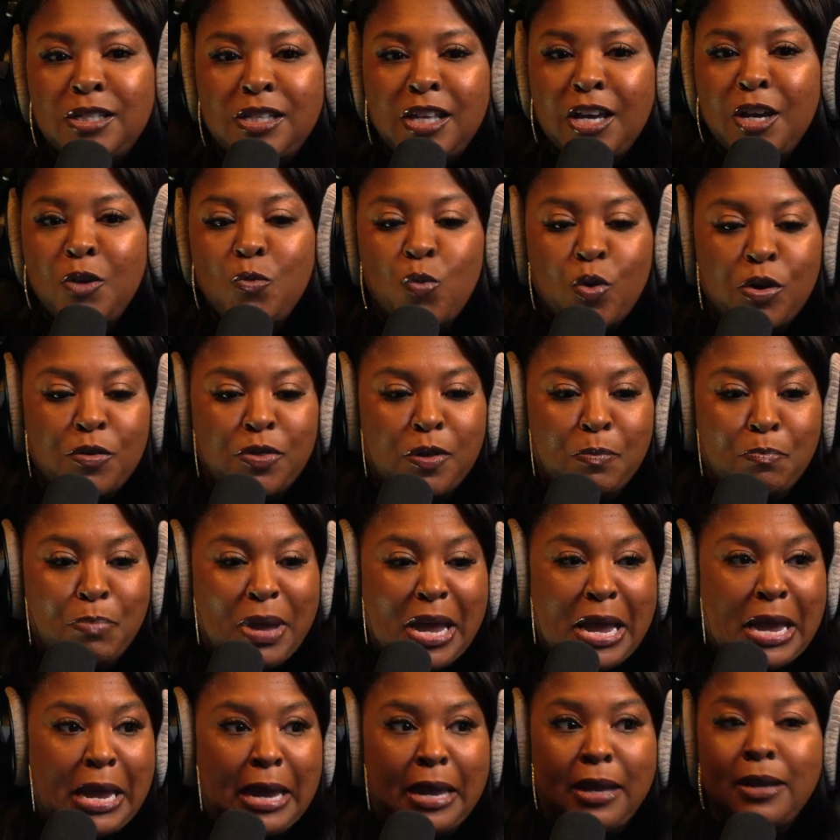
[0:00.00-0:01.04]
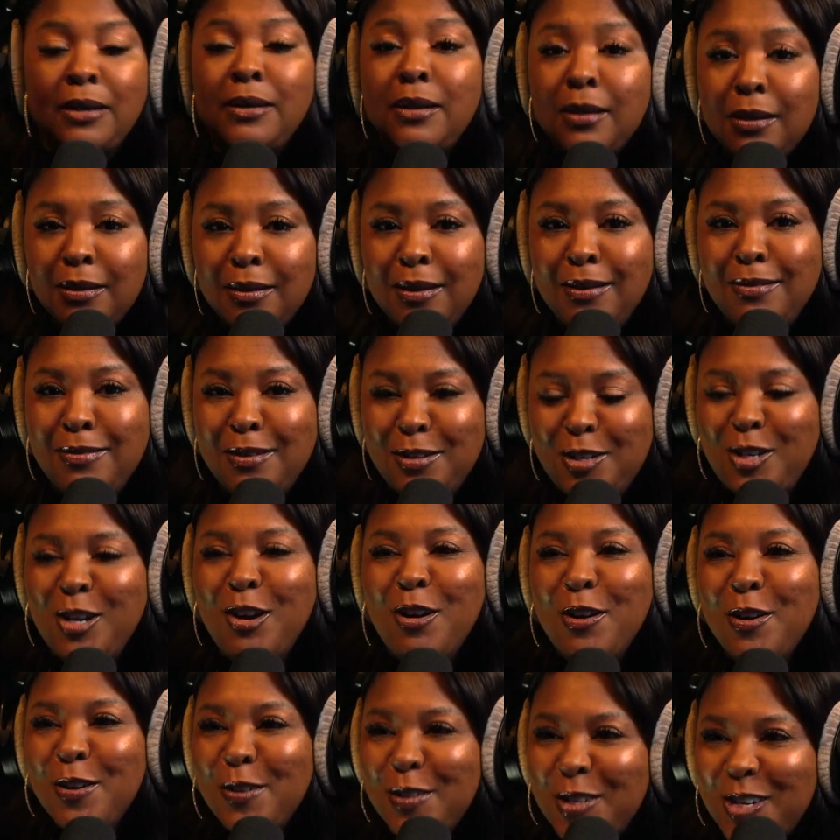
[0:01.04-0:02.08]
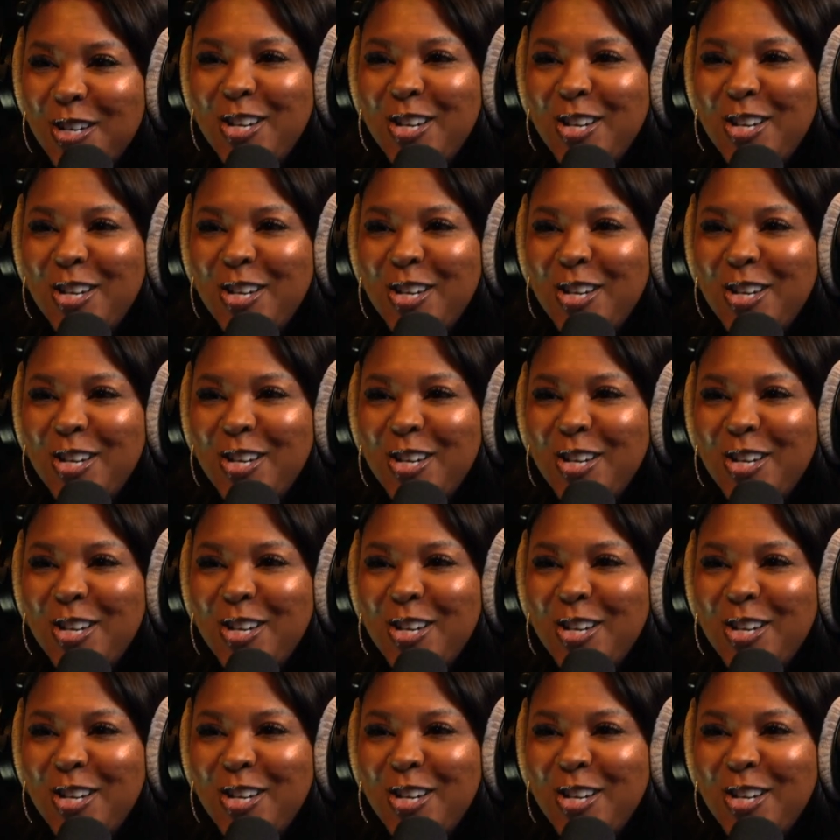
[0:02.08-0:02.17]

they were the band in the church.